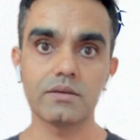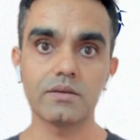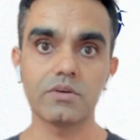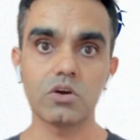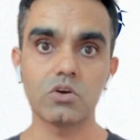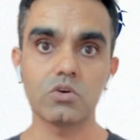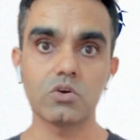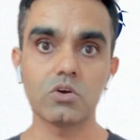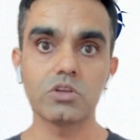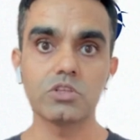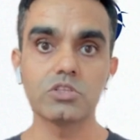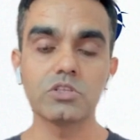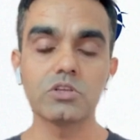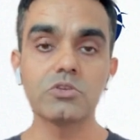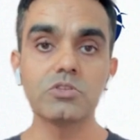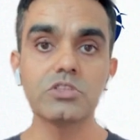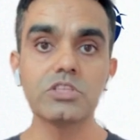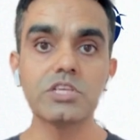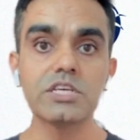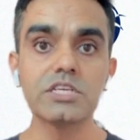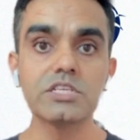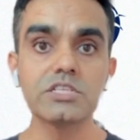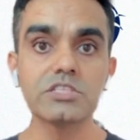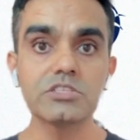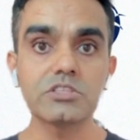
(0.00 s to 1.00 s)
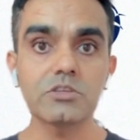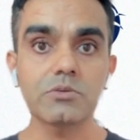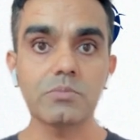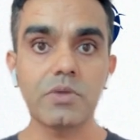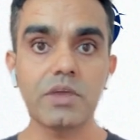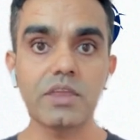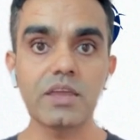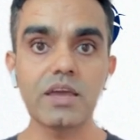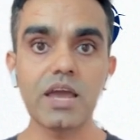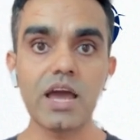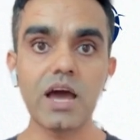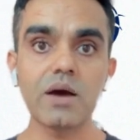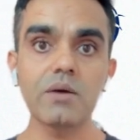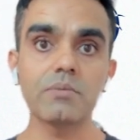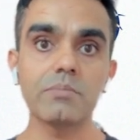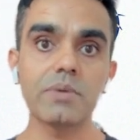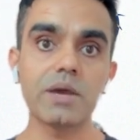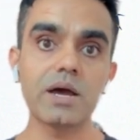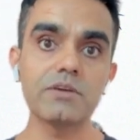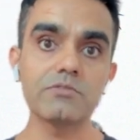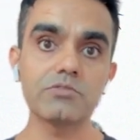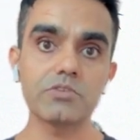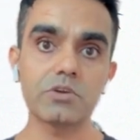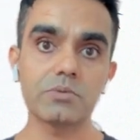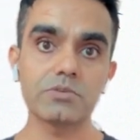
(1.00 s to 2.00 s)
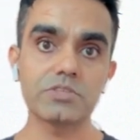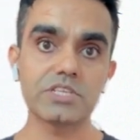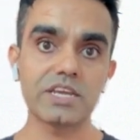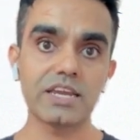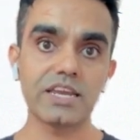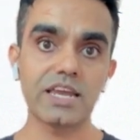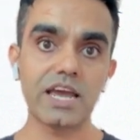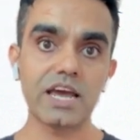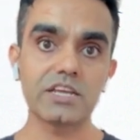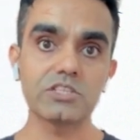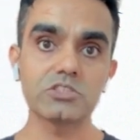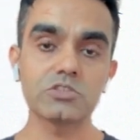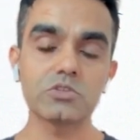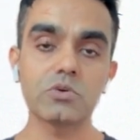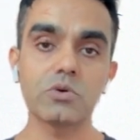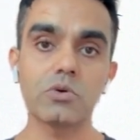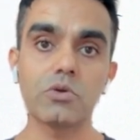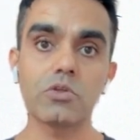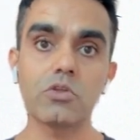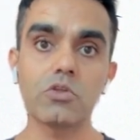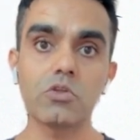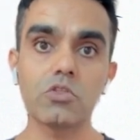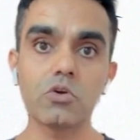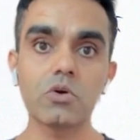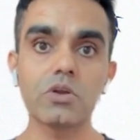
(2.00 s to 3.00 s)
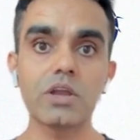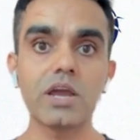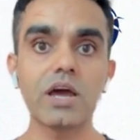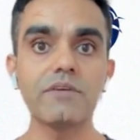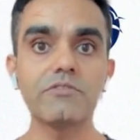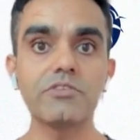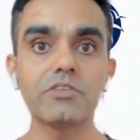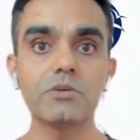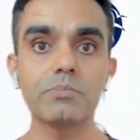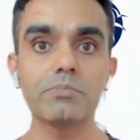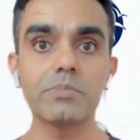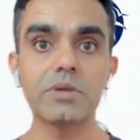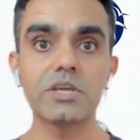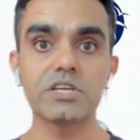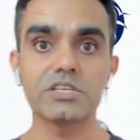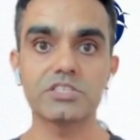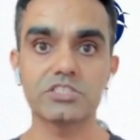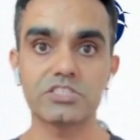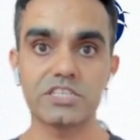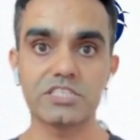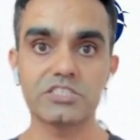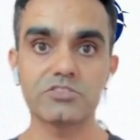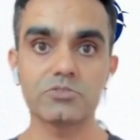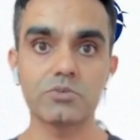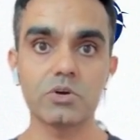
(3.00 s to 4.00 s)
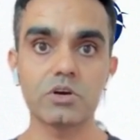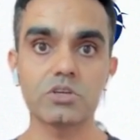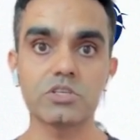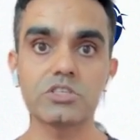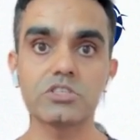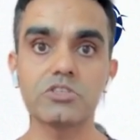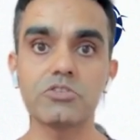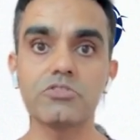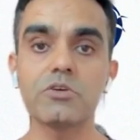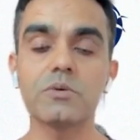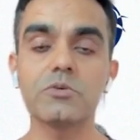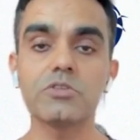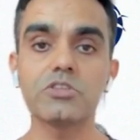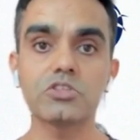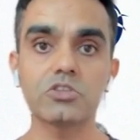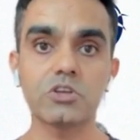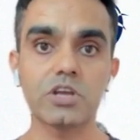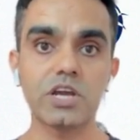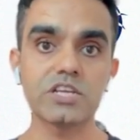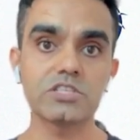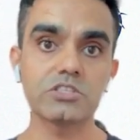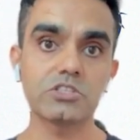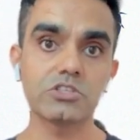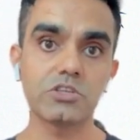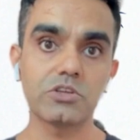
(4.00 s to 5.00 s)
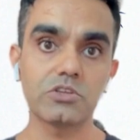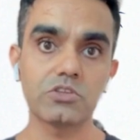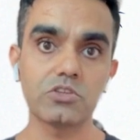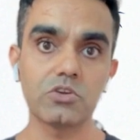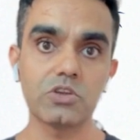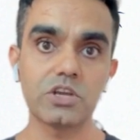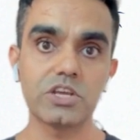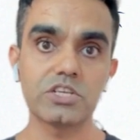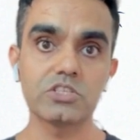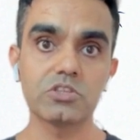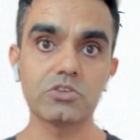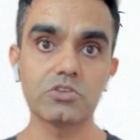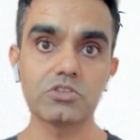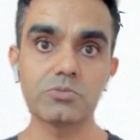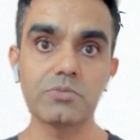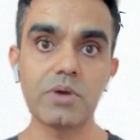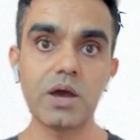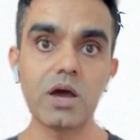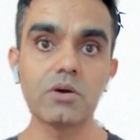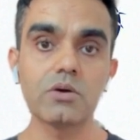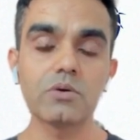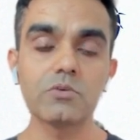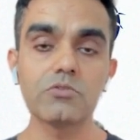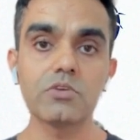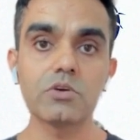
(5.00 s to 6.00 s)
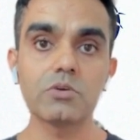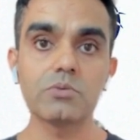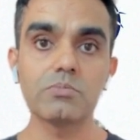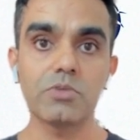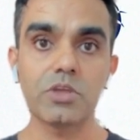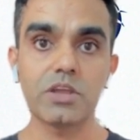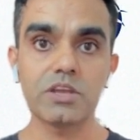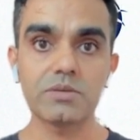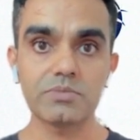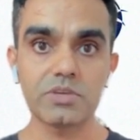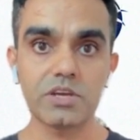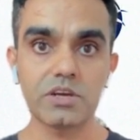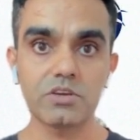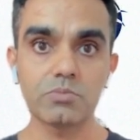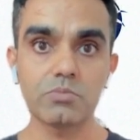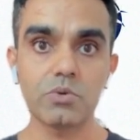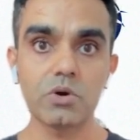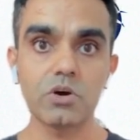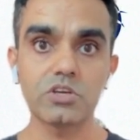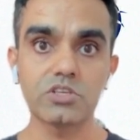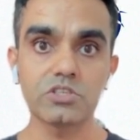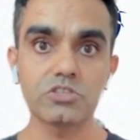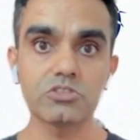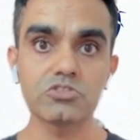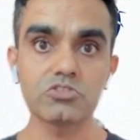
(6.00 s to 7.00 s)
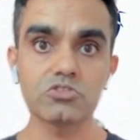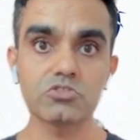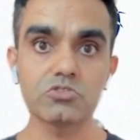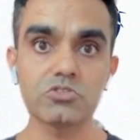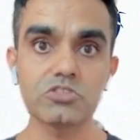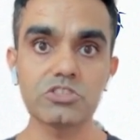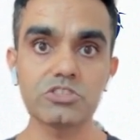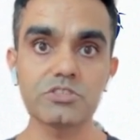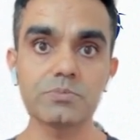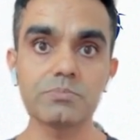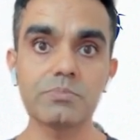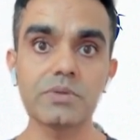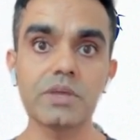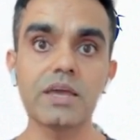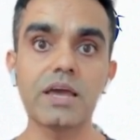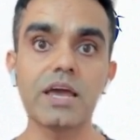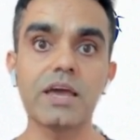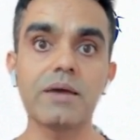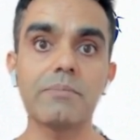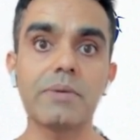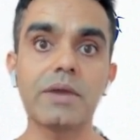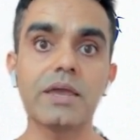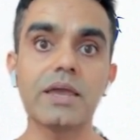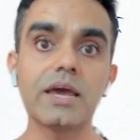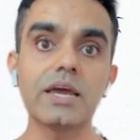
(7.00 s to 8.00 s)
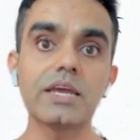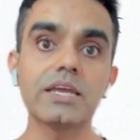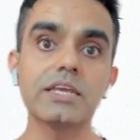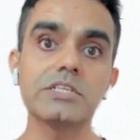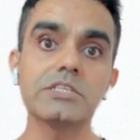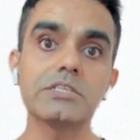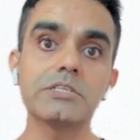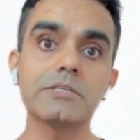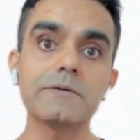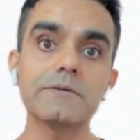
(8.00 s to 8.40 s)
The good news is, with cloud platforms like Azure, you don't have to build these models from scratch. You can use powerful pre-built models through simple APIs.